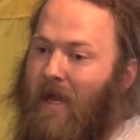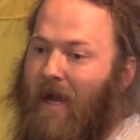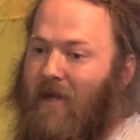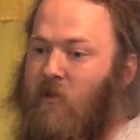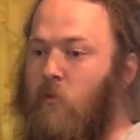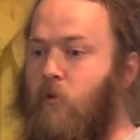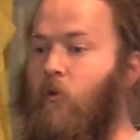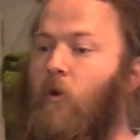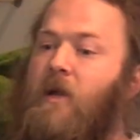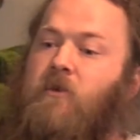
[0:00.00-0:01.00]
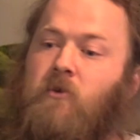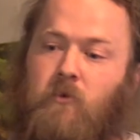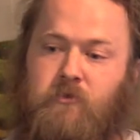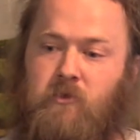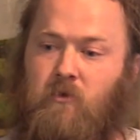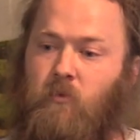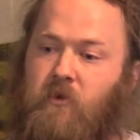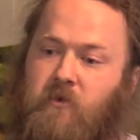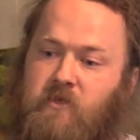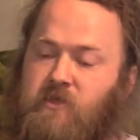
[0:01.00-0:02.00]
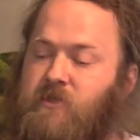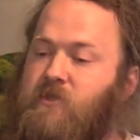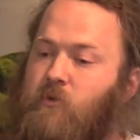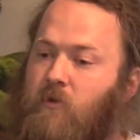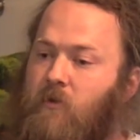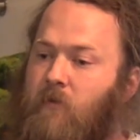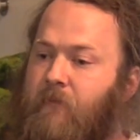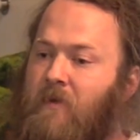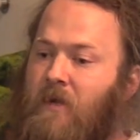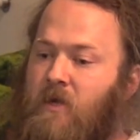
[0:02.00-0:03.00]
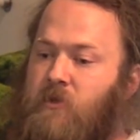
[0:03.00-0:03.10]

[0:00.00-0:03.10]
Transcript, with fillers: annual grain culture really just sort of